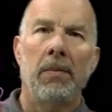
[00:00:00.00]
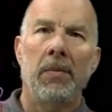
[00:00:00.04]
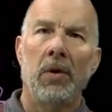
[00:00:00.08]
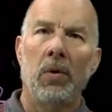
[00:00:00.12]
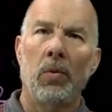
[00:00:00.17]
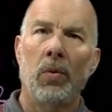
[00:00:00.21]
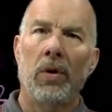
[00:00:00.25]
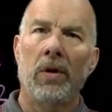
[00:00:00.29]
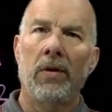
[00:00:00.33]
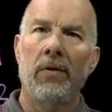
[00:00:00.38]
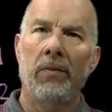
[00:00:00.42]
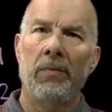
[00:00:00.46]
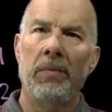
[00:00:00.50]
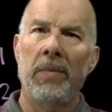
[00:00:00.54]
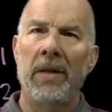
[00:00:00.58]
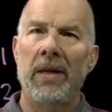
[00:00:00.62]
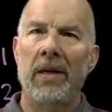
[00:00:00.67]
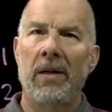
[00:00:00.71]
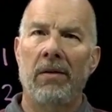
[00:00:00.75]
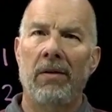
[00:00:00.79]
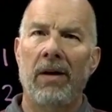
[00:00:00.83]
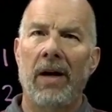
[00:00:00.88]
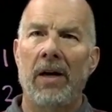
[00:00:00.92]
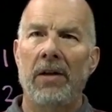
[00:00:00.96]
you would have been
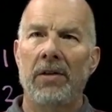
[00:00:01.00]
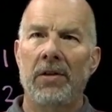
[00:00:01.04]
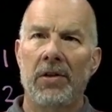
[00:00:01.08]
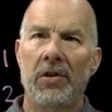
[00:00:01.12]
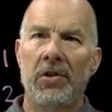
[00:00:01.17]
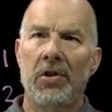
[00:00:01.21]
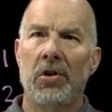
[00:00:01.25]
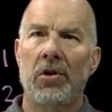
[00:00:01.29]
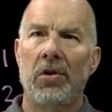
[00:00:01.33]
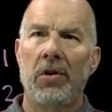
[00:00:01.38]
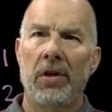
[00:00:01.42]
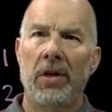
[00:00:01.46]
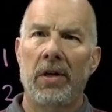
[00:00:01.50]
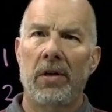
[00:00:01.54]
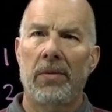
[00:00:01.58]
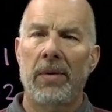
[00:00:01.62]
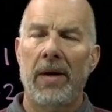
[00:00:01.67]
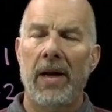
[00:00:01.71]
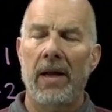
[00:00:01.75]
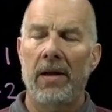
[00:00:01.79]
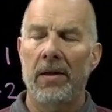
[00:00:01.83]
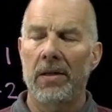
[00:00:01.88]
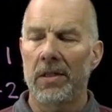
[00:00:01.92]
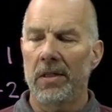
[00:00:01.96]
allowed to turn it
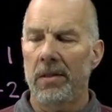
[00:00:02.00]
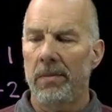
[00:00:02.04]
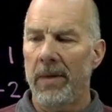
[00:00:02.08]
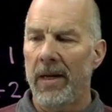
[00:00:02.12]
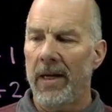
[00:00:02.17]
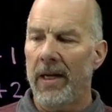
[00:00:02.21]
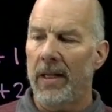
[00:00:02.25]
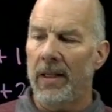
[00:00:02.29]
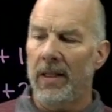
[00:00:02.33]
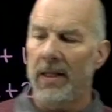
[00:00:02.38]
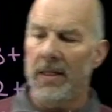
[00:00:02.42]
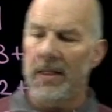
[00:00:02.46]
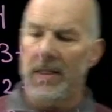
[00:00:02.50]
around and make it the